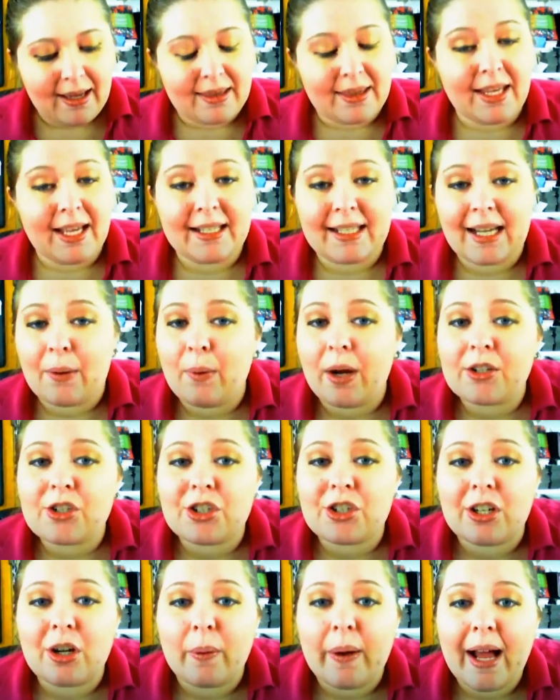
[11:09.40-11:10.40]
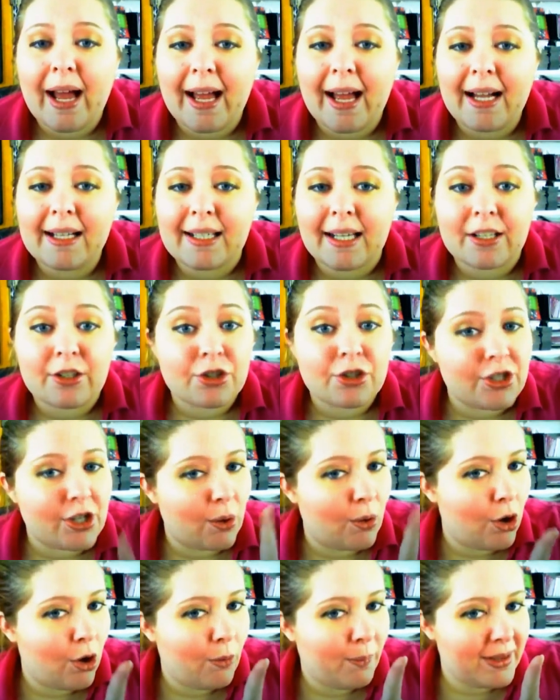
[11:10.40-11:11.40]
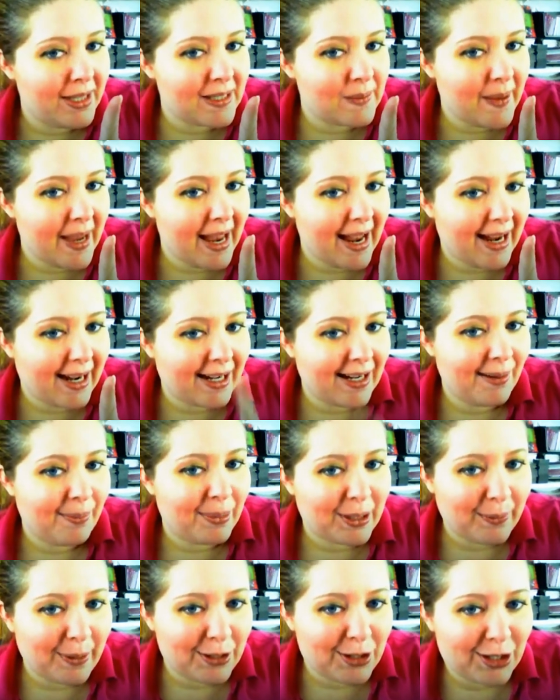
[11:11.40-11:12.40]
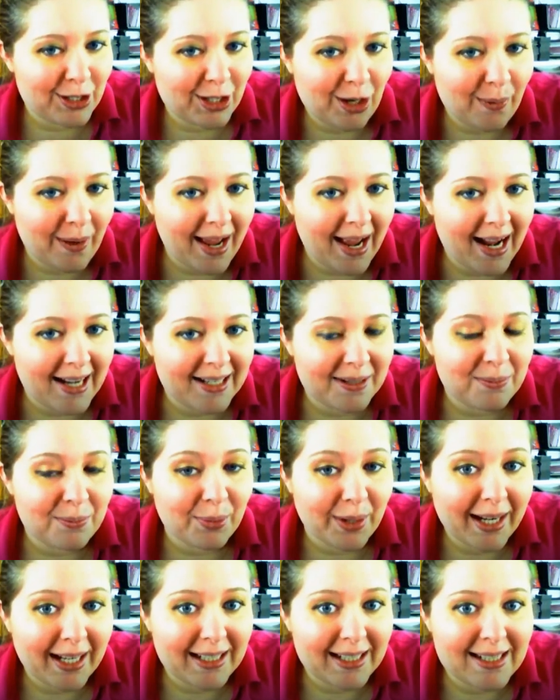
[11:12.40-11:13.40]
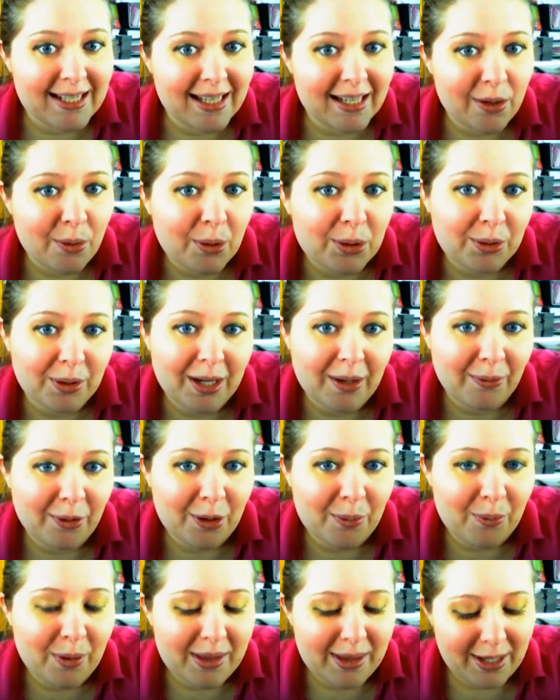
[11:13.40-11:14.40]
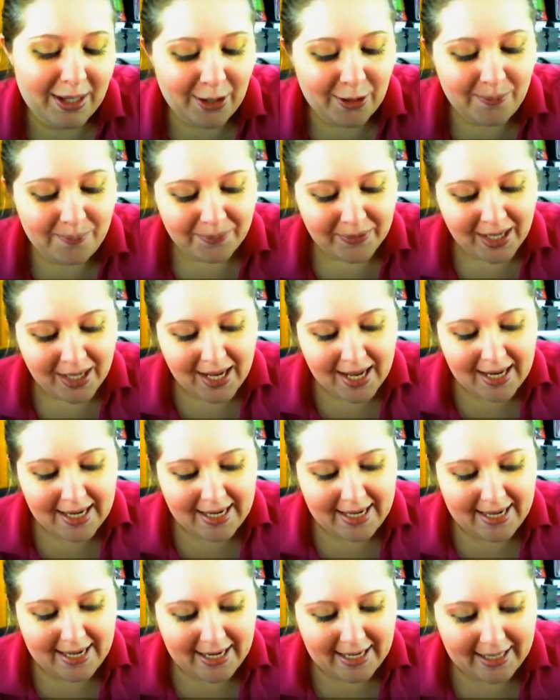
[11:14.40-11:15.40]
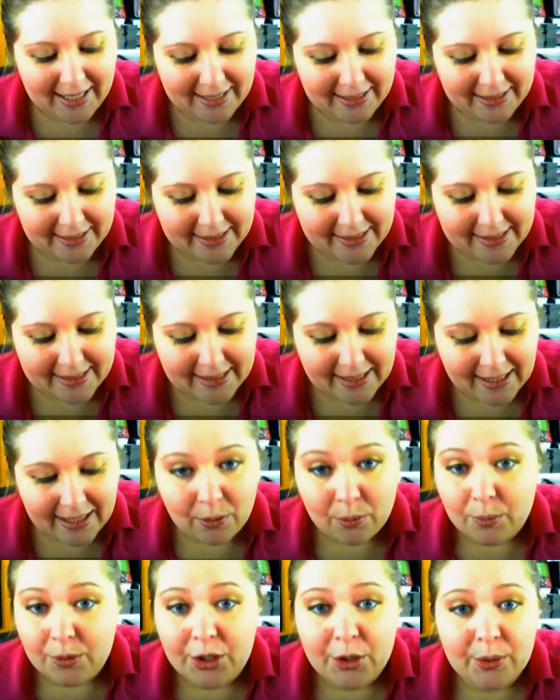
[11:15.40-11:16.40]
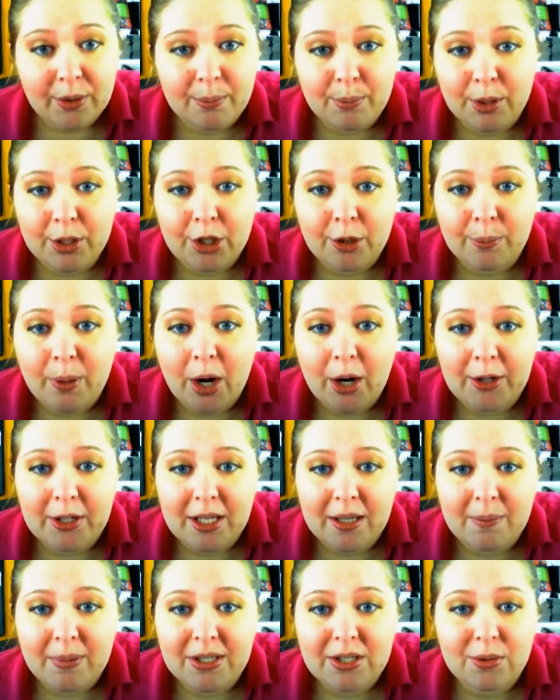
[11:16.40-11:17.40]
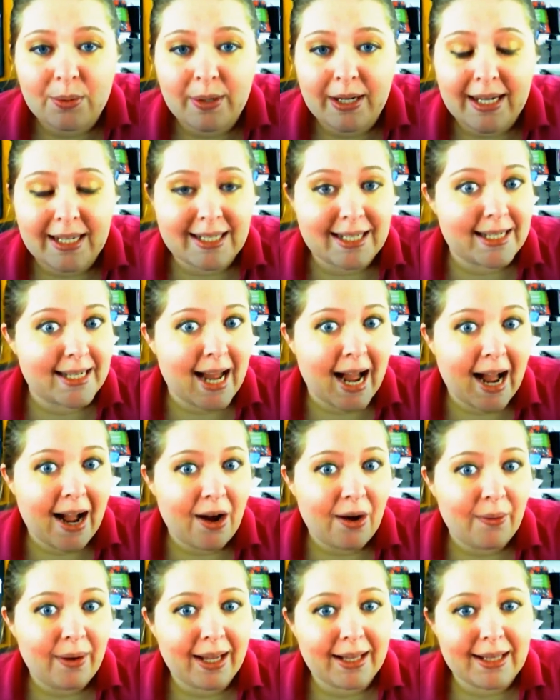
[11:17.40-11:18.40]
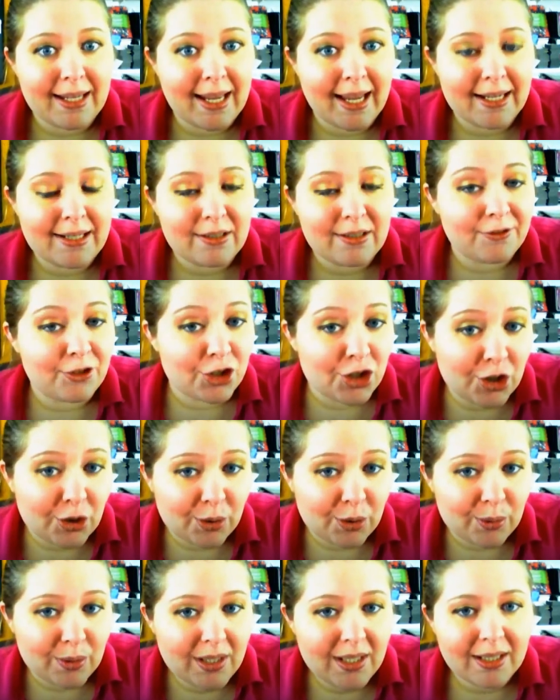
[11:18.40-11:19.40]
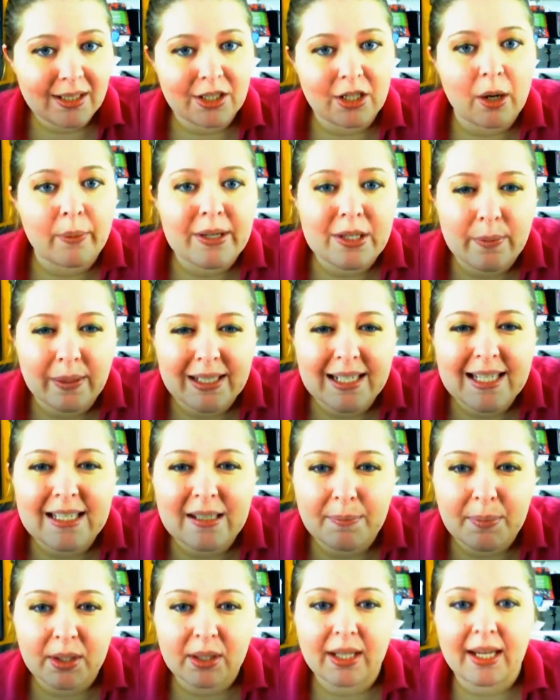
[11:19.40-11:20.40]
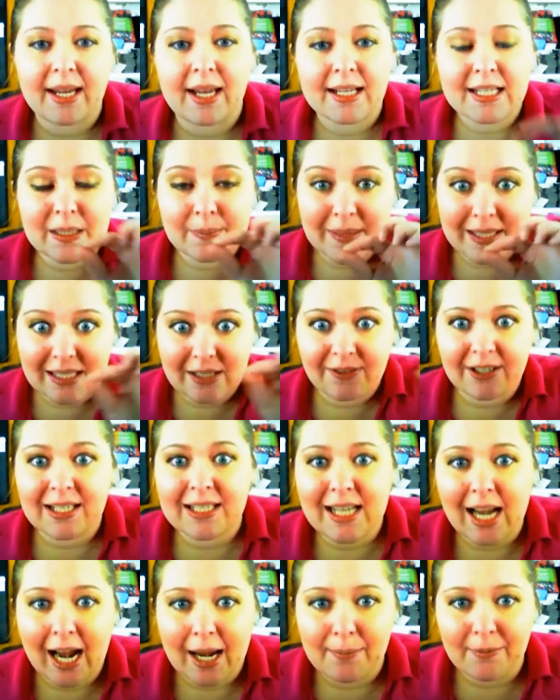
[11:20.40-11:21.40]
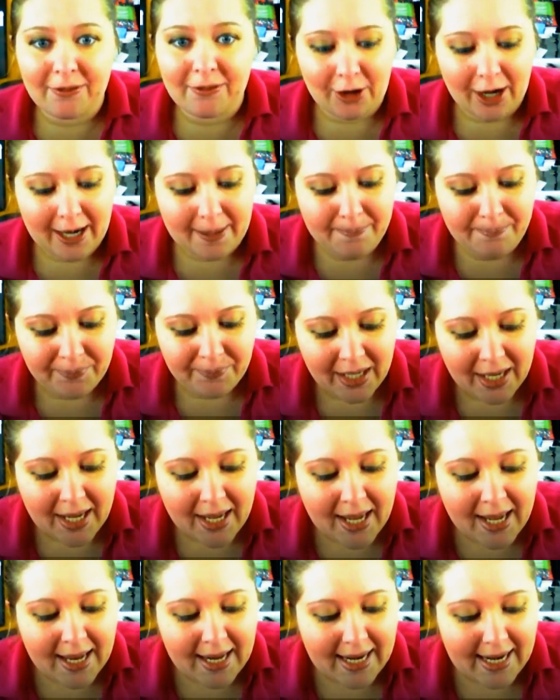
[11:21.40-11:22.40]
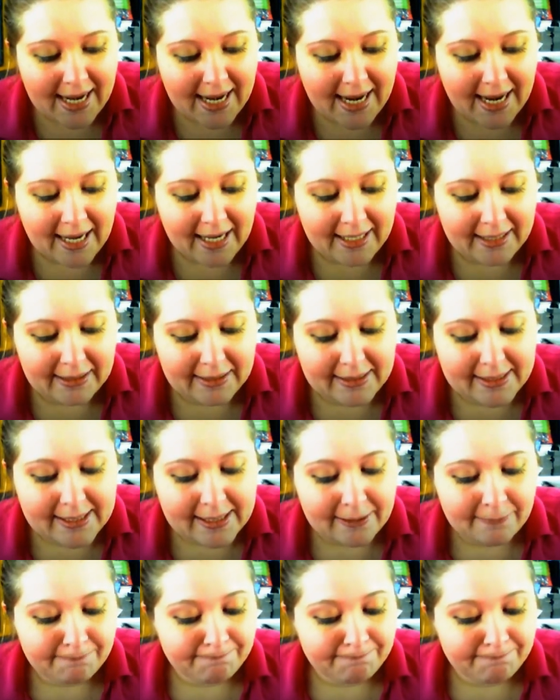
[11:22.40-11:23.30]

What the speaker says: then I want you to go ahead and don't open this bag, but I want you to go ahead and bring it into the ordering room with you. And you can book your party between now and the end of June. You always want to stipulate a specific time frame. And